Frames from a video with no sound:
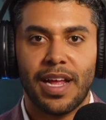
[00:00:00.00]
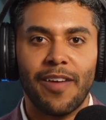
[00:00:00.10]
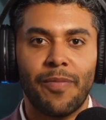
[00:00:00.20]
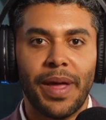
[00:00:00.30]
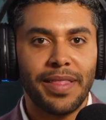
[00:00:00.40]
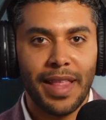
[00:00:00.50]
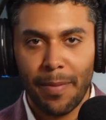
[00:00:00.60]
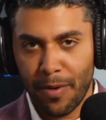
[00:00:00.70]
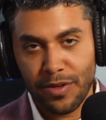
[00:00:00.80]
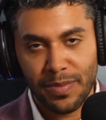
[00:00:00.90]
I've been
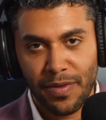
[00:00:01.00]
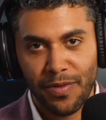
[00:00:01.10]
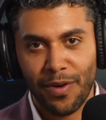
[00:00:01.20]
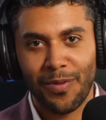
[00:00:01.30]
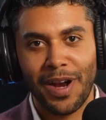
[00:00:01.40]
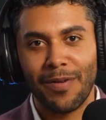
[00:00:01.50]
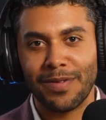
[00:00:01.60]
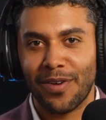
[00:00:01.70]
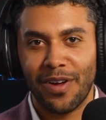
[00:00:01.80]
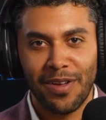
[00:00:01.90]
that person before when I
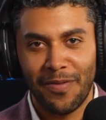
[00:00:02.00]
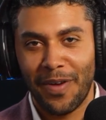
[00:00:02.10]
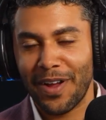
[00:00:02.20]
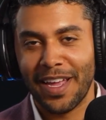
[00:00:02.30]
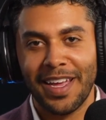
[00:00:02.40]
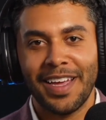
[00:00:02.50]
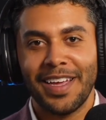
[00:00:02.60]
was very